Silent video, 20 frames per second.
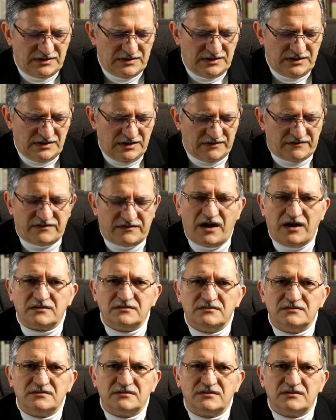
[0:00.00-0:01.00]
It's that
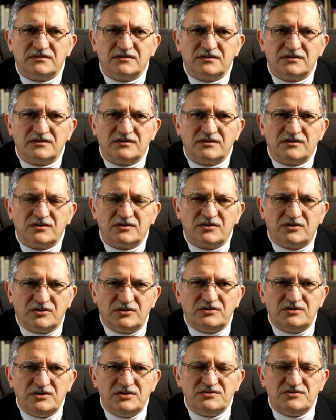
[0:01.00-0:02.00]

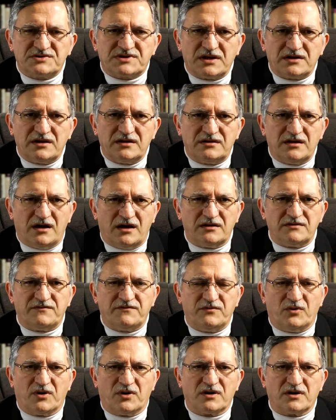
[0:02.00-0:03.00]
good news that he died
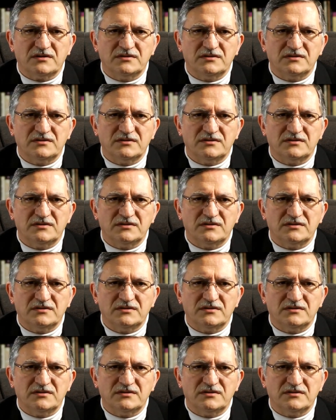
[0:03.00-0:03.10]
for